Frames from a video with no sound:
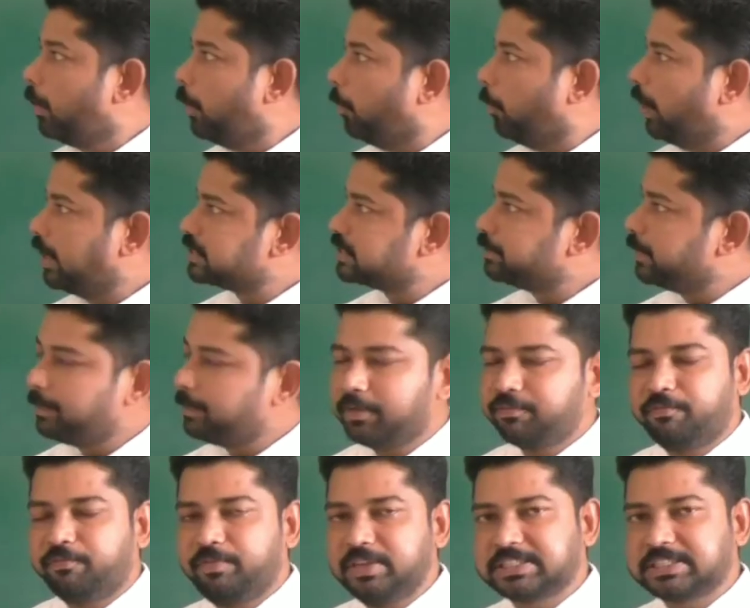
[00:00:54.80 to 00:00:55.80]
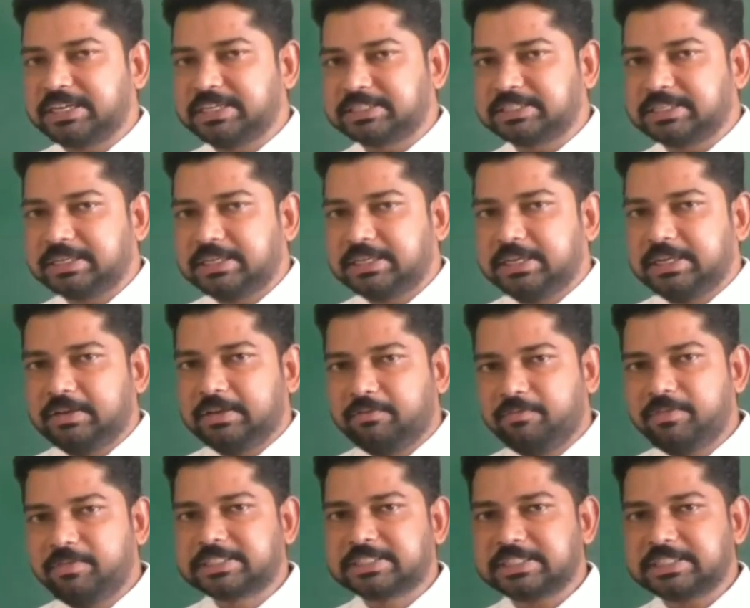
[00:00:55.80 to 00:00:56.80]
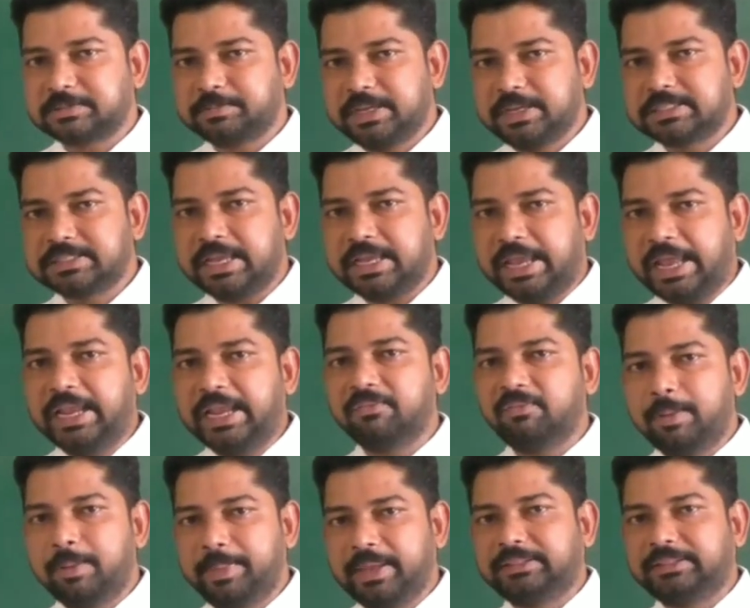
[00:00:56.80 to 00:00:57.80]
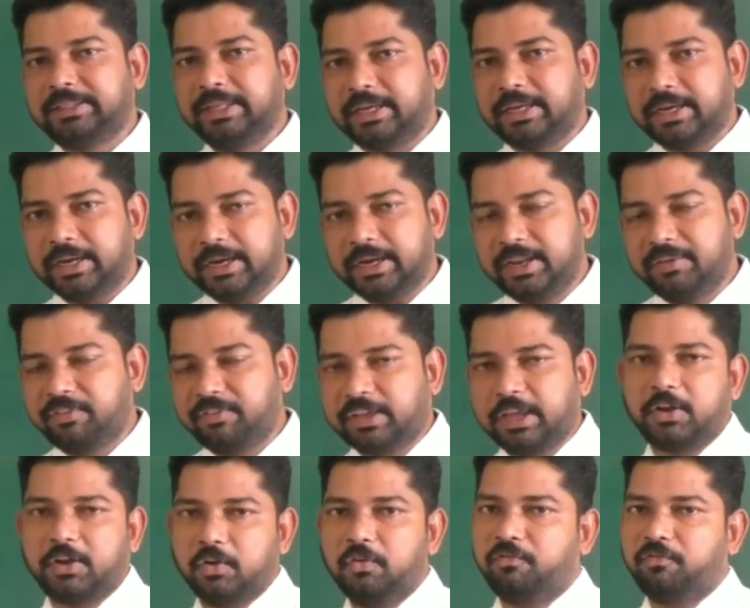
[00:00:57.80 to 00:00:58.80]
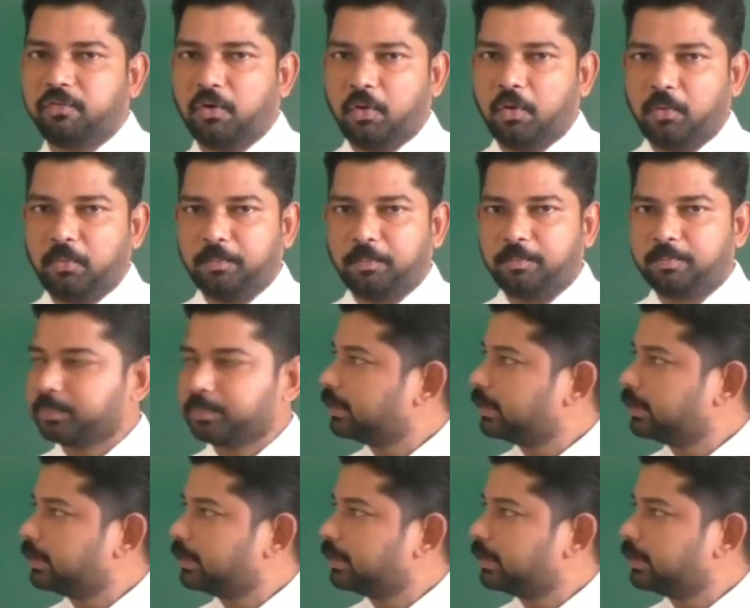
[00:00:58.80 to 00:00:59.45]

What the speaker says: What is meant by viscous? Viscous means it will be thick, difficult to flow.